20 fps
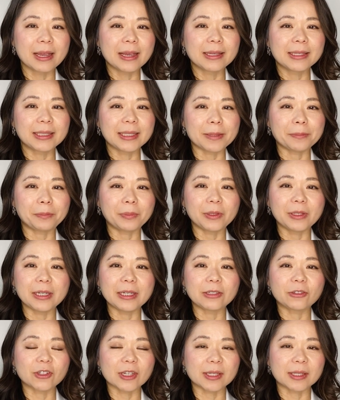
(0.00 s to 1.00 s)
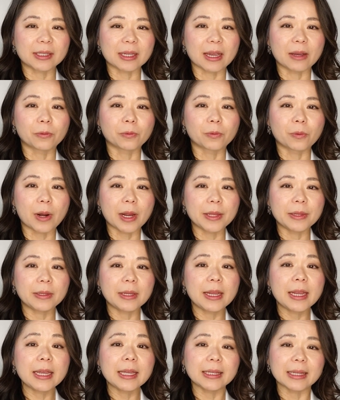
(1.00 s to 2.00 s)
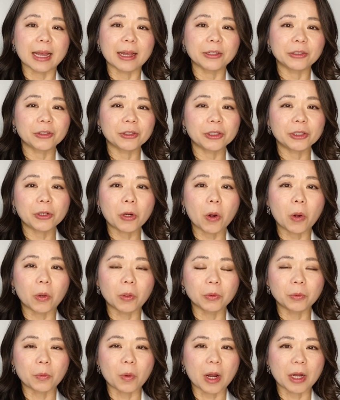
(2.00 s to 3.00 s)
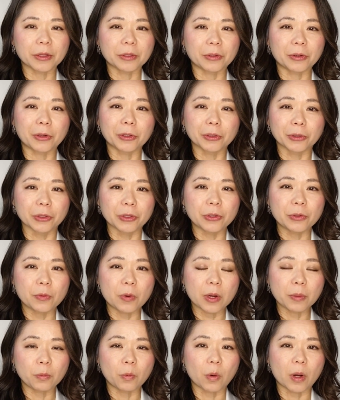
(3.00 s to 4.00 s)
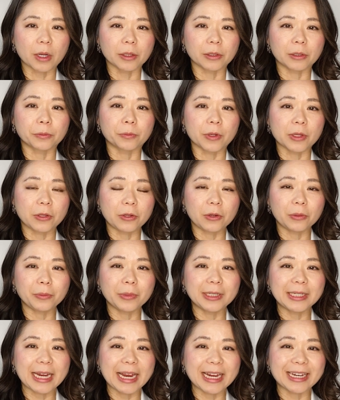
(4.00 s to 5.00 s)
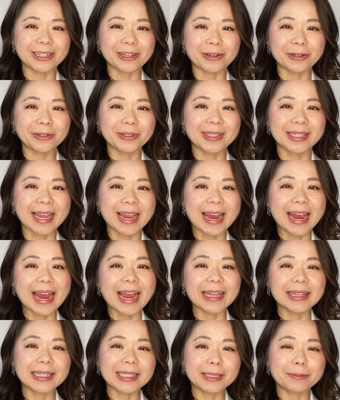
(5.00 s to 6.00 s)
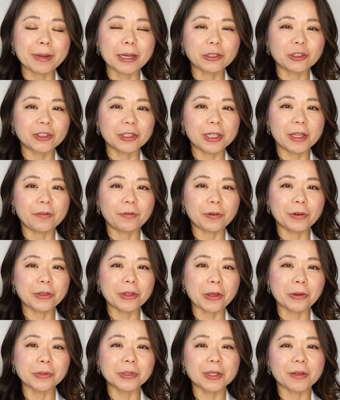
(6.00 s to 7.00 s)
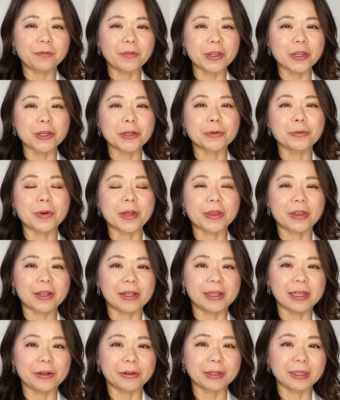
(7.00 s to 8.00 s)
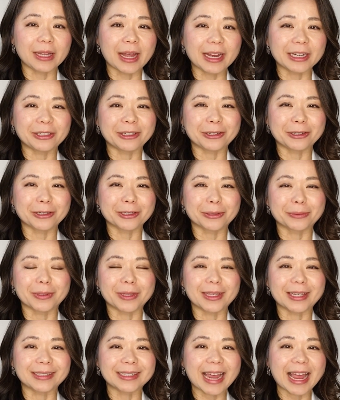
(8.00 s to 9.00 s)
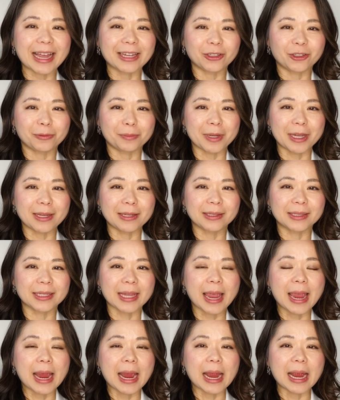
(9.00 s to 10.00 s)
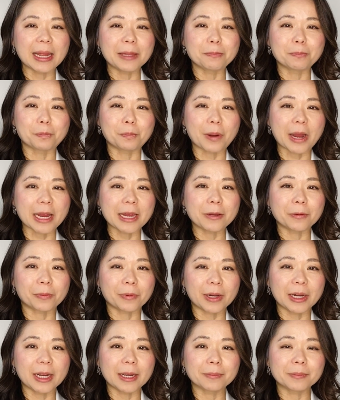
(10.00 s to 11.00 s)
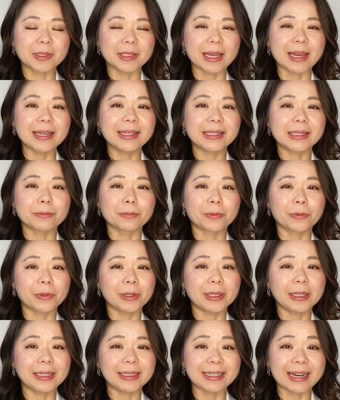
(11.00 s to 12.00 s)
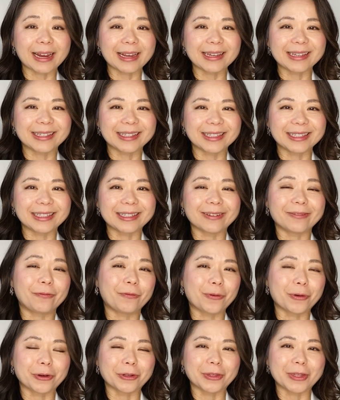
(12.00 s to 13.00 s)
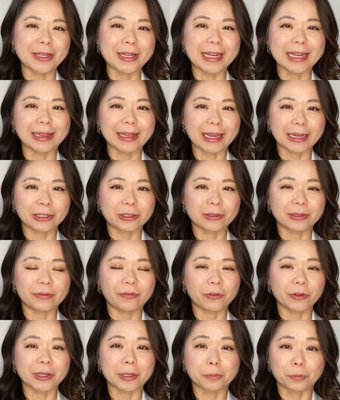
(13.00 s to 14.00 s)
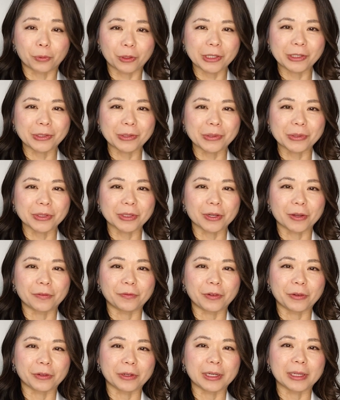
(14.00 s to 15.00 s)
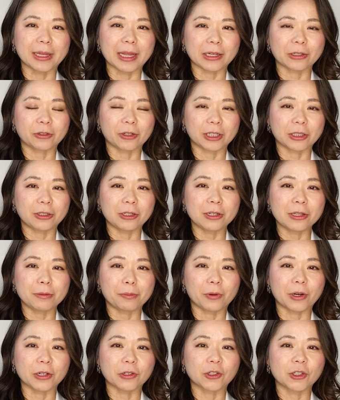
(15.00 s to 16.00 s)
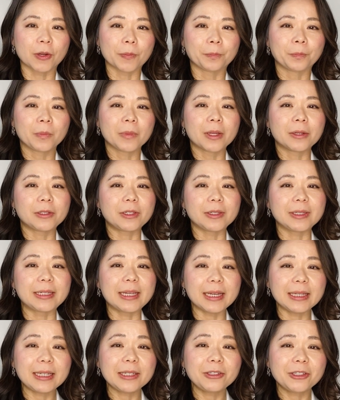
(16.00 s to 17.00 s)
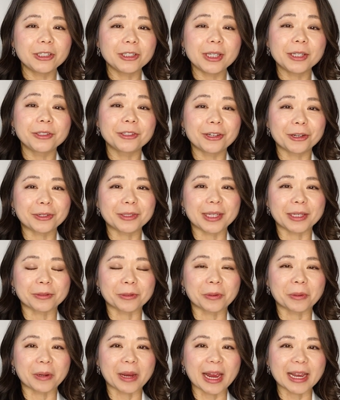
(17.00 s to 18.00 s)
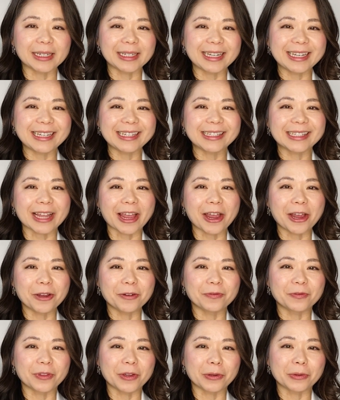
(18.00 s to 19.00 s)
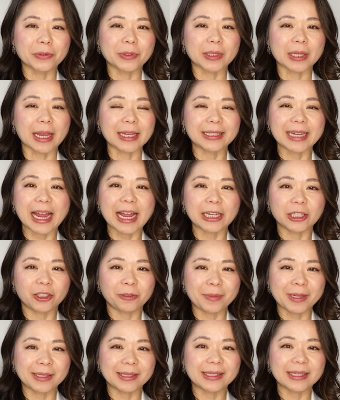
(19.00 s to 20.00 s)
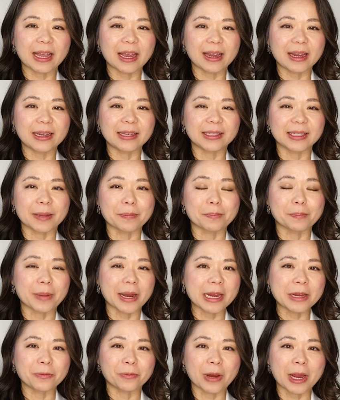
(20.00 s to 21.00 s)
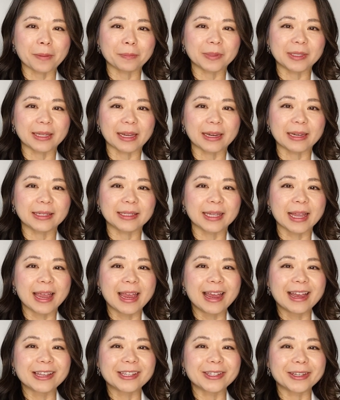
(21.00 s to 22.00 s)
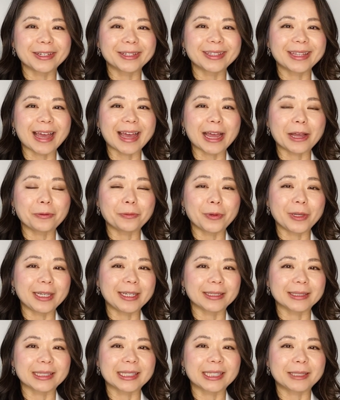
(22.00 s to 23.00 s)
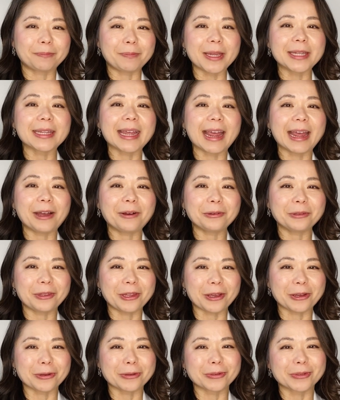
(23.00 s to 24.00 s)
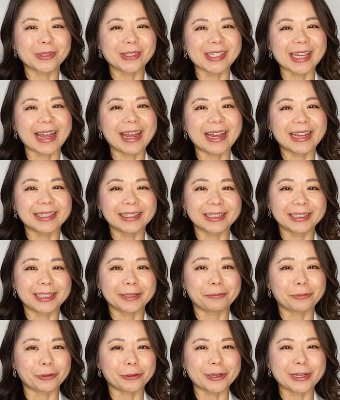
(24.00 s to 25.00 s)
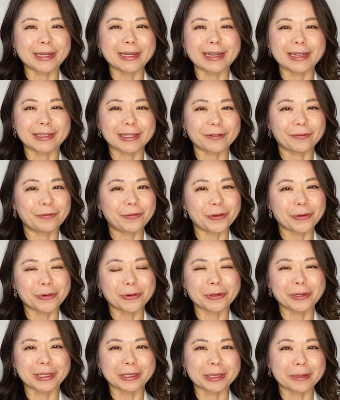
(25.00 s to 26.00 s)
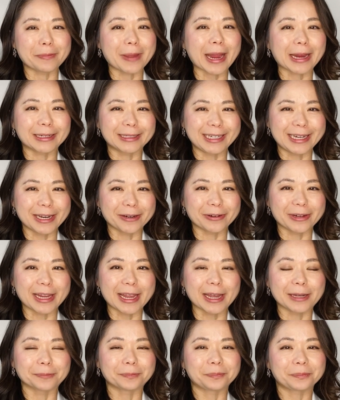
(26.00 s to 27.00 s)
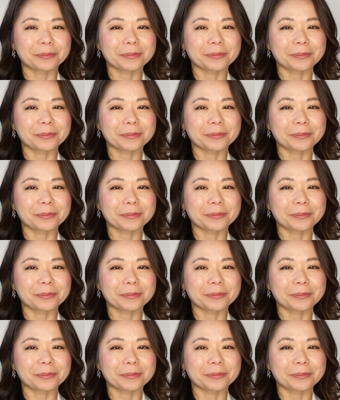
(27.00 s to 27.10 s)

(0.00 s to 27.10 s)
Simply just run it under cold water or lukewarm water with your retainers, and especially for those of you with clear aligners, with attachments and bite ramps, it's really nice for the elect for the bristles of your electric toothbrush to get into the nooks and crannies of those attachment sites and bite ramp sites so that we can spin out those, uh, the debris and the food and the bacteria.